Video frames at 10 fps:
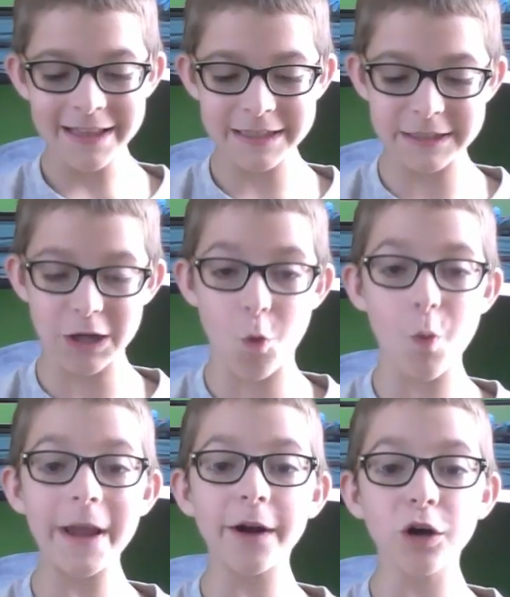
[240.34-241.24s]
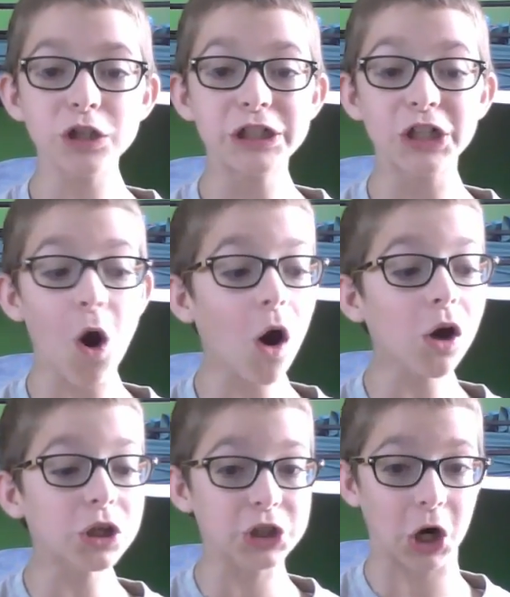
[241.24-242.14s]
This is a weird
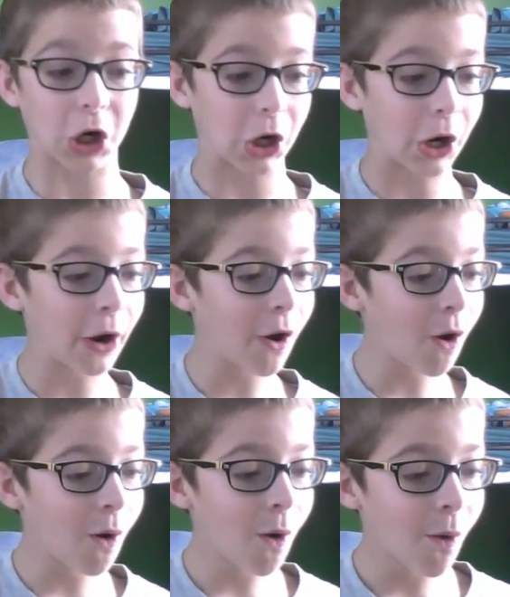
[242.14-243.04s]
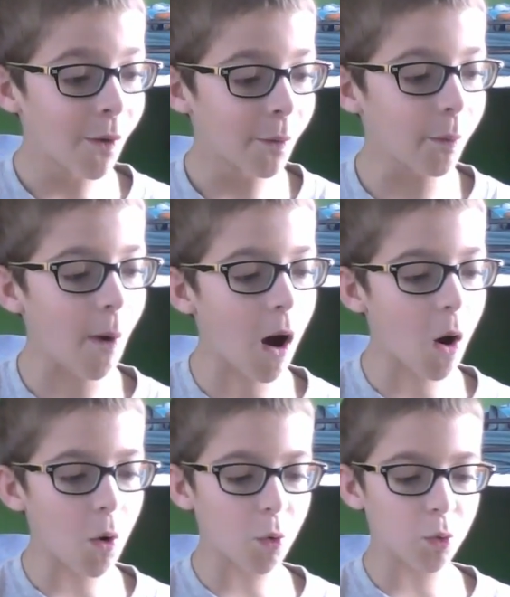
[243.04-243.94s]
charger. What?
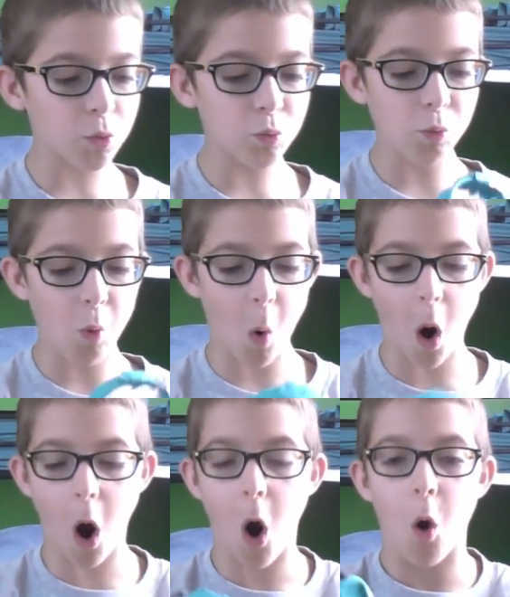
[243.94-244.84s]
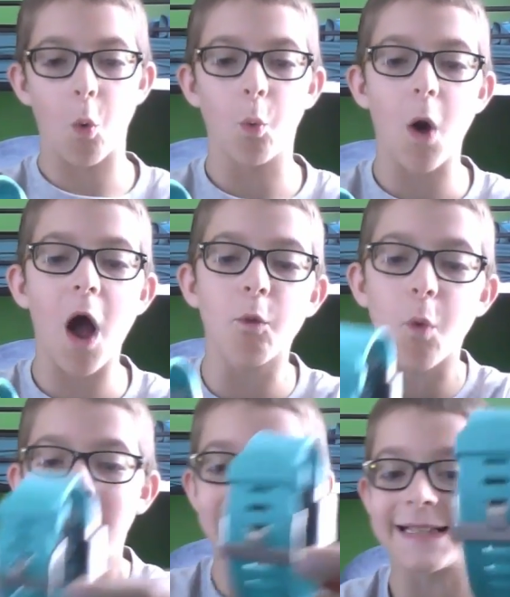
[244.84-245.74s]
Whoa, what